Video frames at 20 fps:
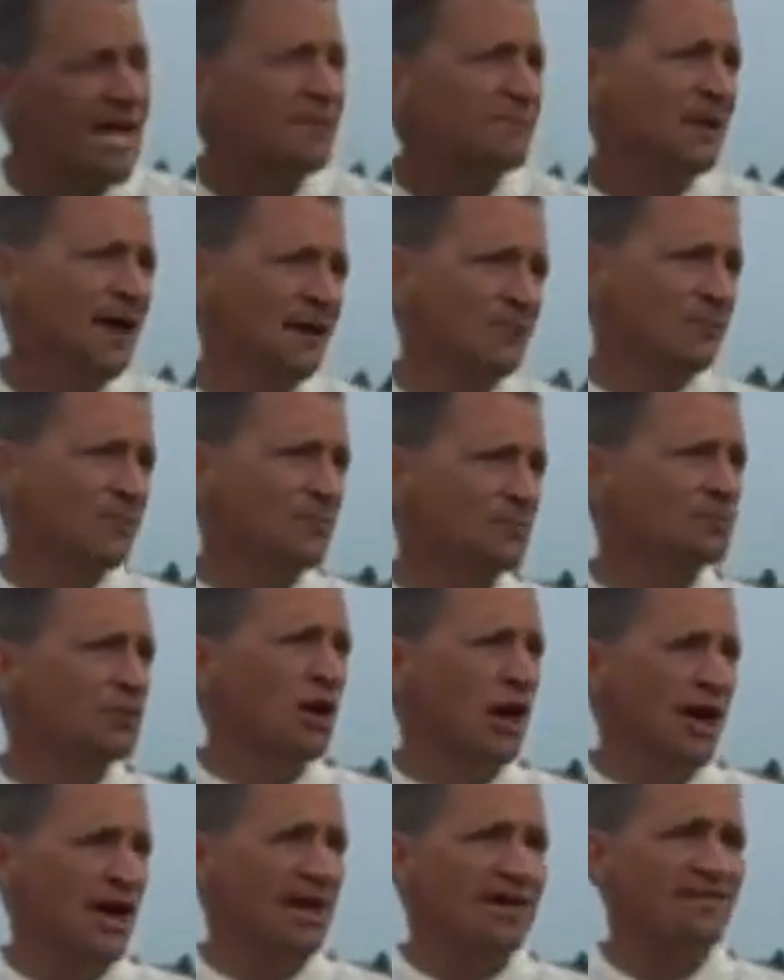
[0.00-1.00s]
came out with a
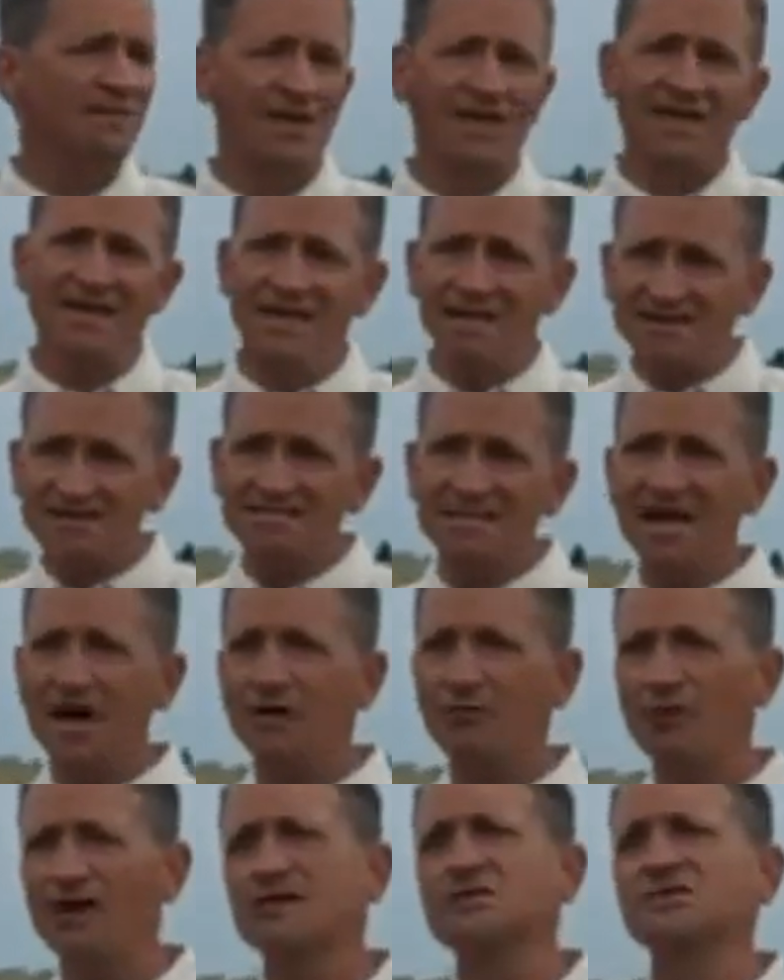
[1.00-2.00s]
product that is now
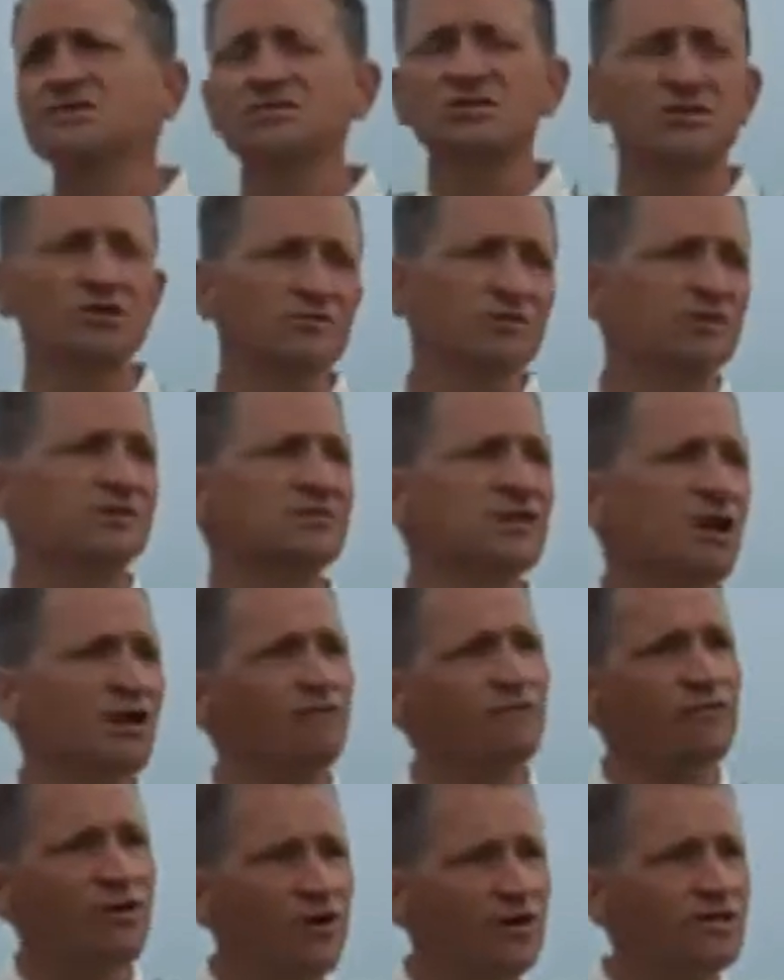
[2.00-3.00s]
registered that's
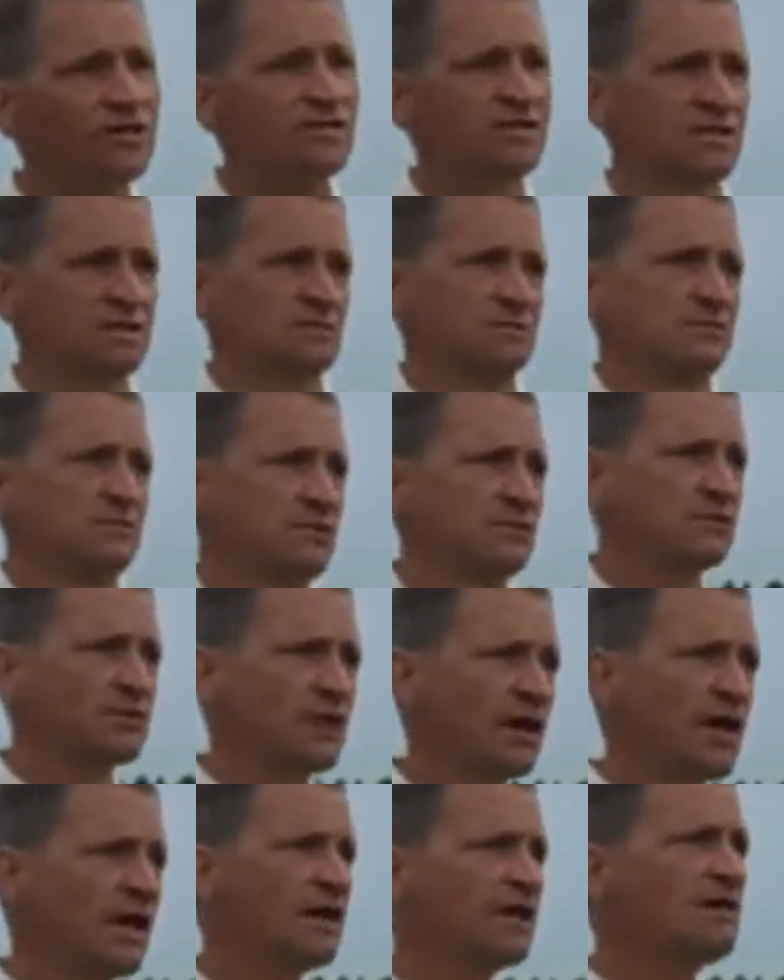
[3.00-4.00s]
called Verticin.
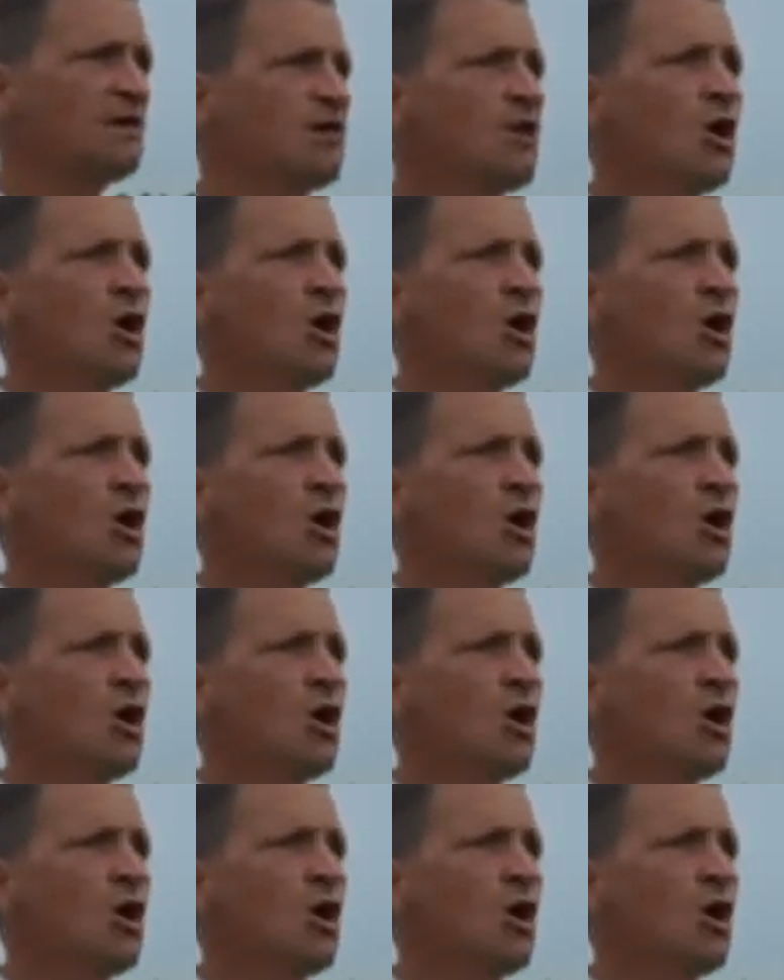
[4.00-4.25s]
Okay?